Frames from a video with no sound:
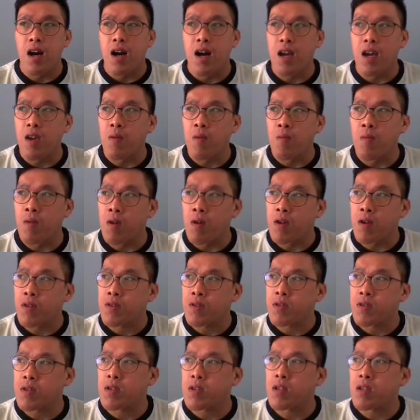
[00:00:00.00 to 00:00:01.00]
it
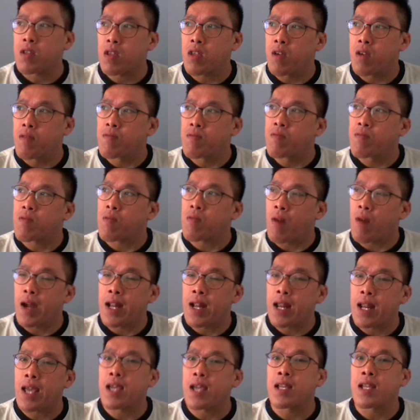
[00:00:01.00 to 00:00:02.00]
was till quite
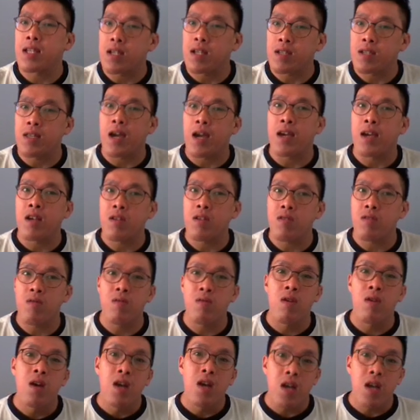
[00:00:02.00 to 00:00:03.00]
late in the night.
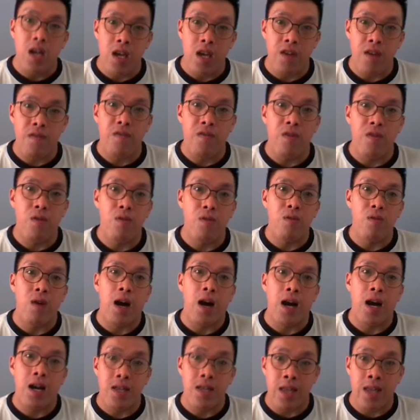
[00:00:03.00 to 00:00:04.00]
So if you
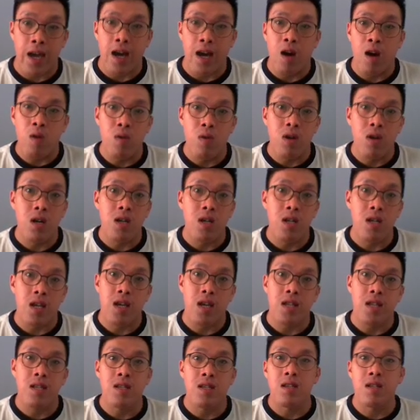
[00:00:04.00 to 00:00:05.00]
are night owl,
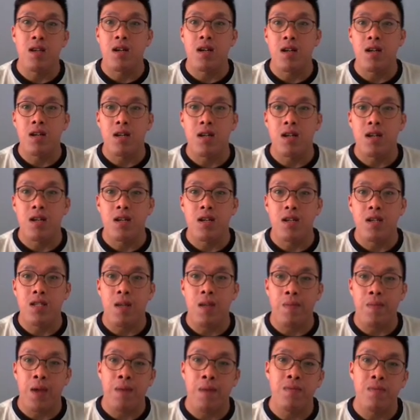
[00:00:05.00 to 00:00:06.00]
then
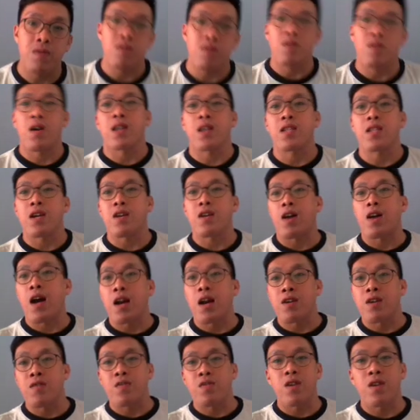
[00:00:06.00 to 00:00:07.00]
sometimes at night you're
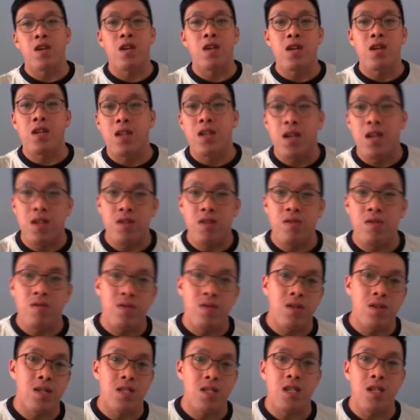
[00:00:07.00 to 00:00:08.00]
hungry, then you
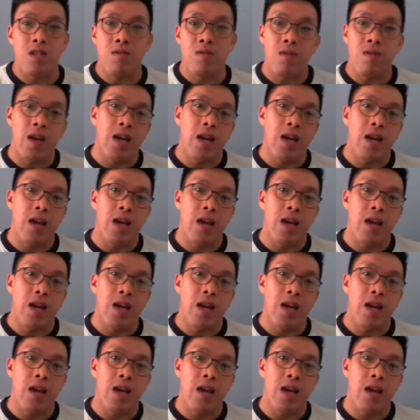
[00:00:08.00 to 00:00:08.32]
just need to